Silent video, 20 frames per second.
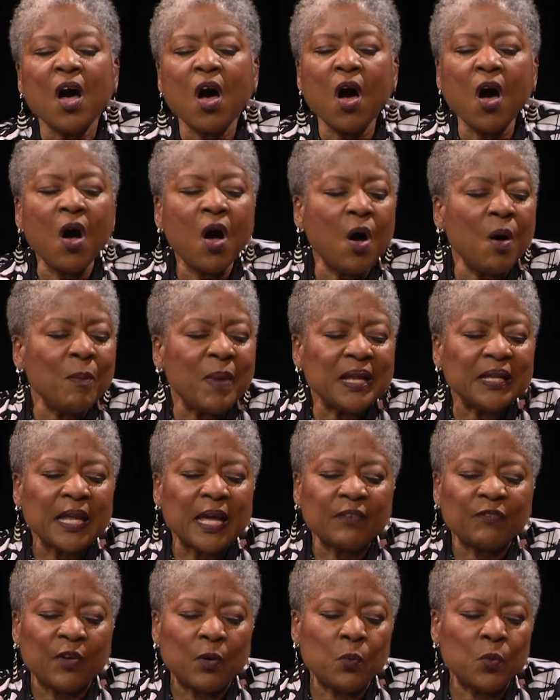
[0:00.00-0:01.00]
all my
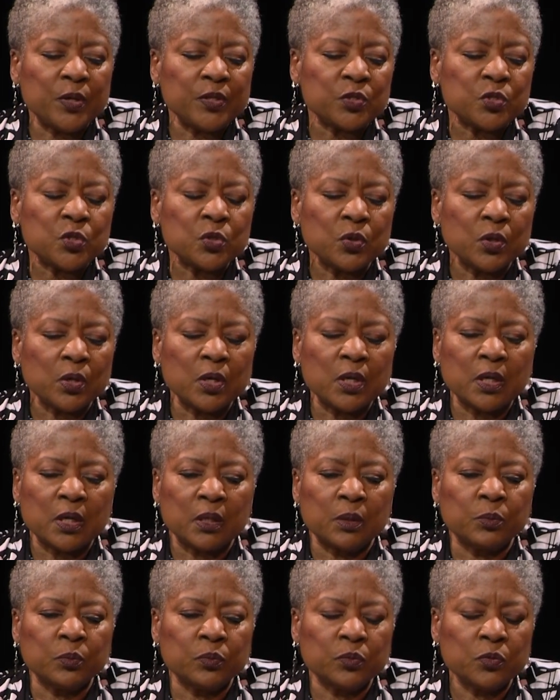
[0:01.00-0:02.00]
life I went
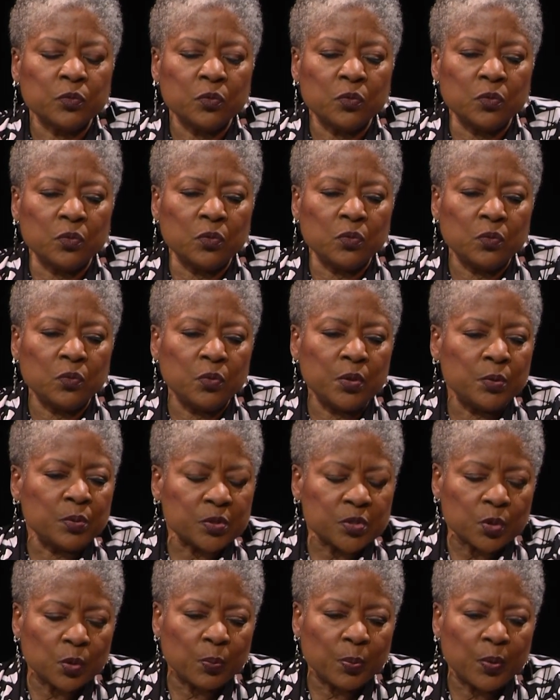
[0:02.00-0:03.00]
to, we were
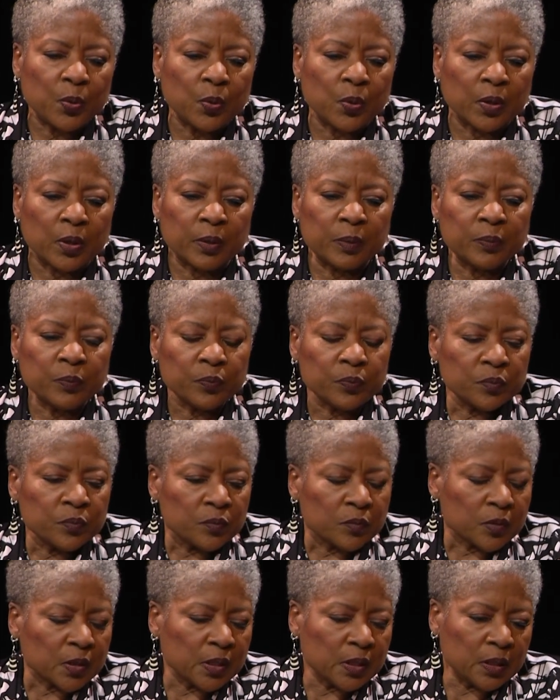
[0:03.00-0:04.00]
so poor.
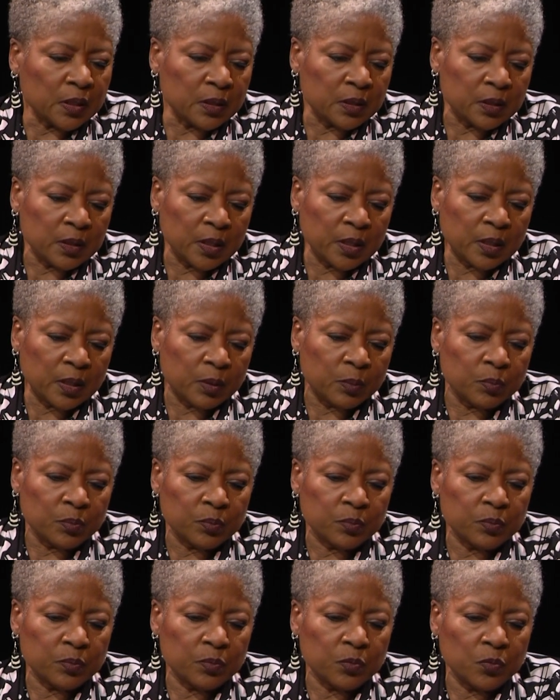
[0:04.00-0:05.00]

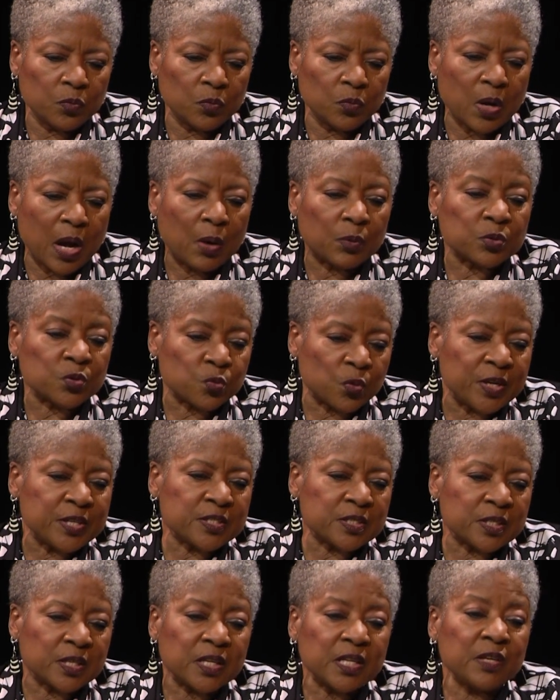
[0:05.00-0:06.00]
I was
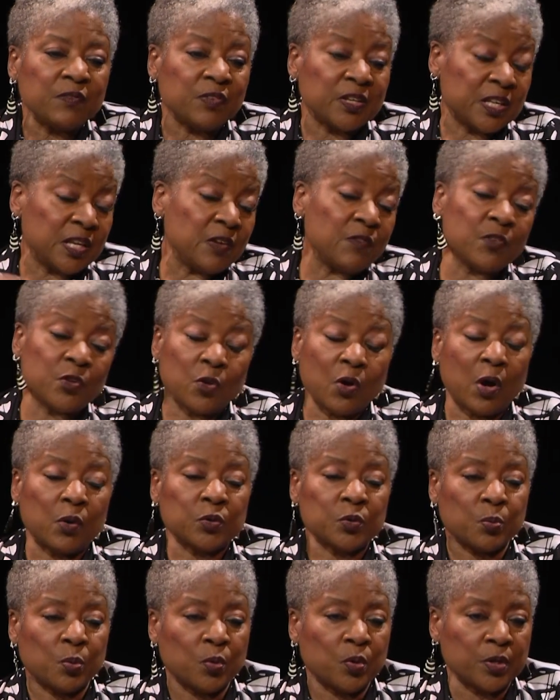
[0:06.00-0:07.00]
raised in Cleveland, even though I
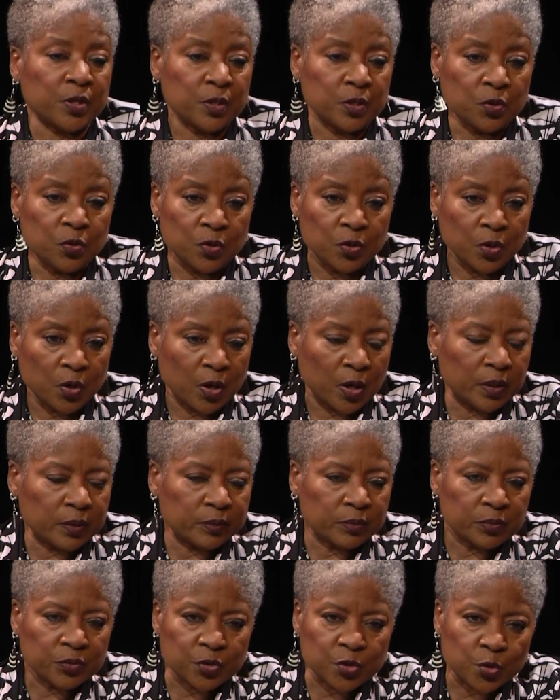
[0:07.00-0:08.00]
was born in New York,
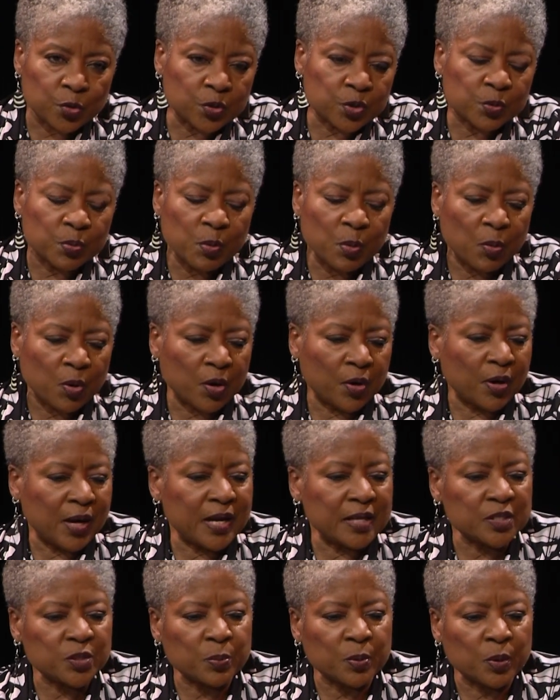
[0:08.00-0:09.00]
Jewish Memorial
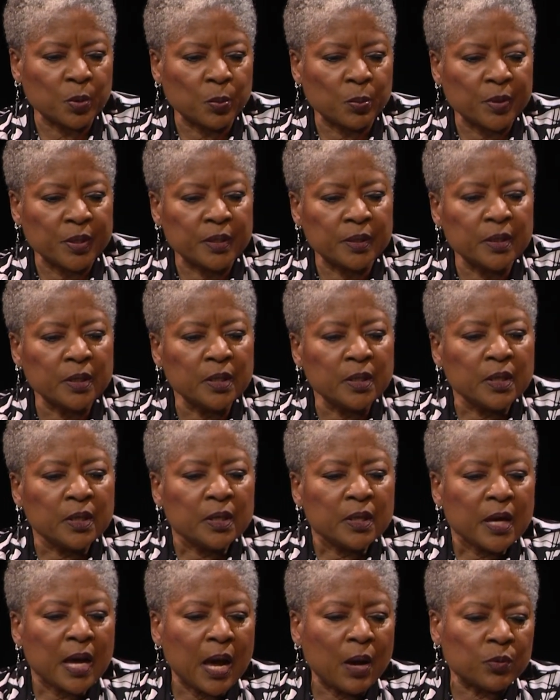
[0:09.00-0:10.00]
Hospital, but
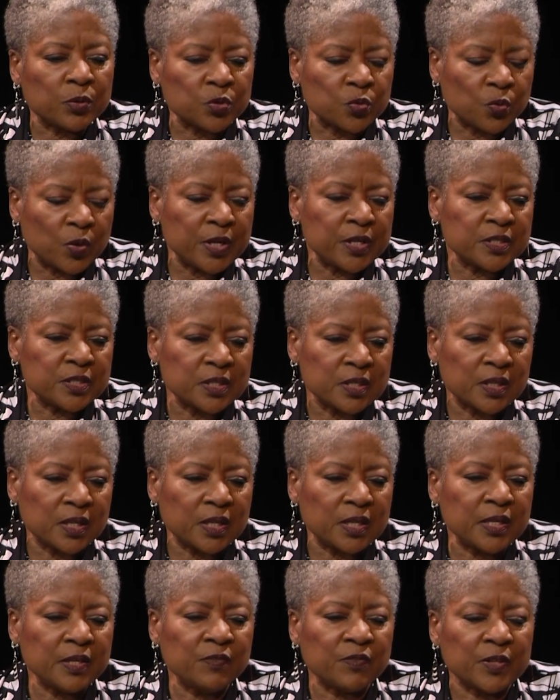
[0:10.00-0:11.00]
I was raised in
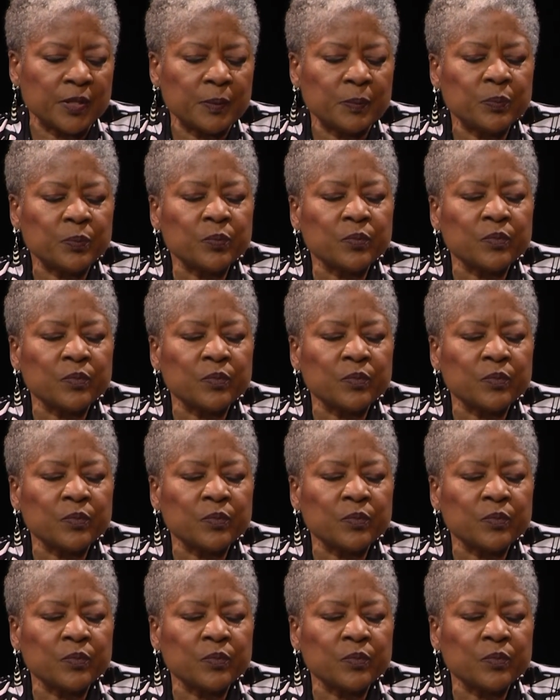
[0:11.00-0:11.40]
Cleveland